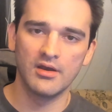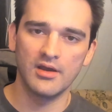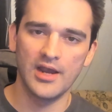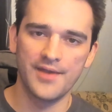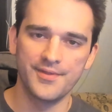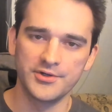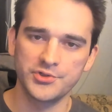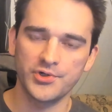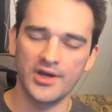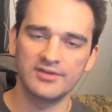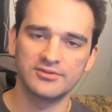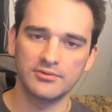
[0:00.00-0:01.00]
and they're
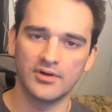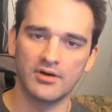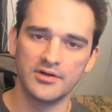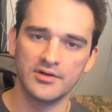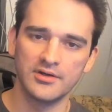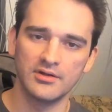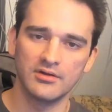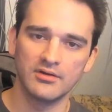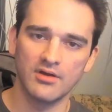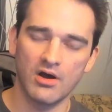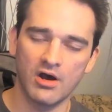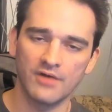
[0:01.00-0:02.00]
trying so hard
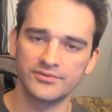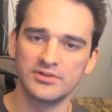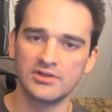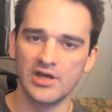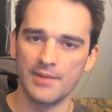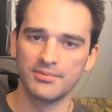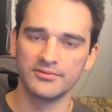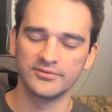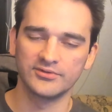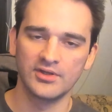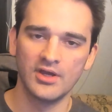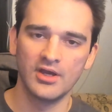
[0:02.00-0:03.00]
often
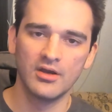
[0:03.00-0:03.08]
couples